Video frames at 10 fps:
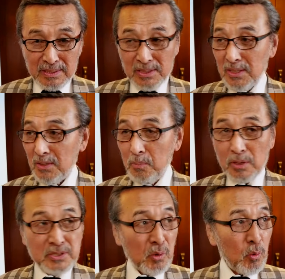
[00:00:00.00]
Uh,
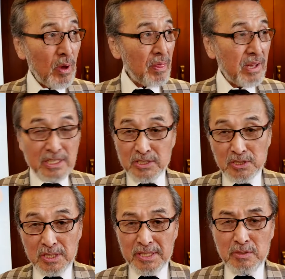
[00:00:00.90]
Boston weather is
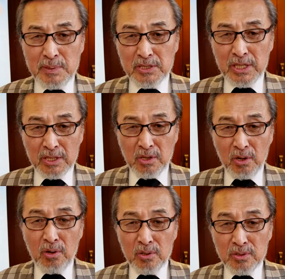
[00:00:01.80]
a little bit
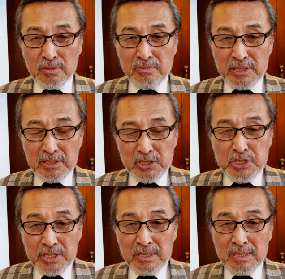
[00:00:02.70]
cold,
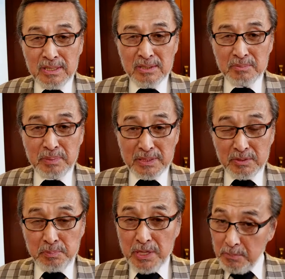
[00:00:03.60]

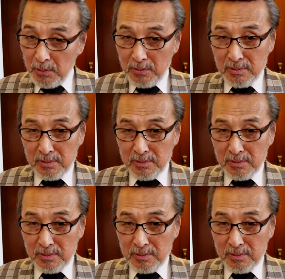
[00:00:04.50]
but people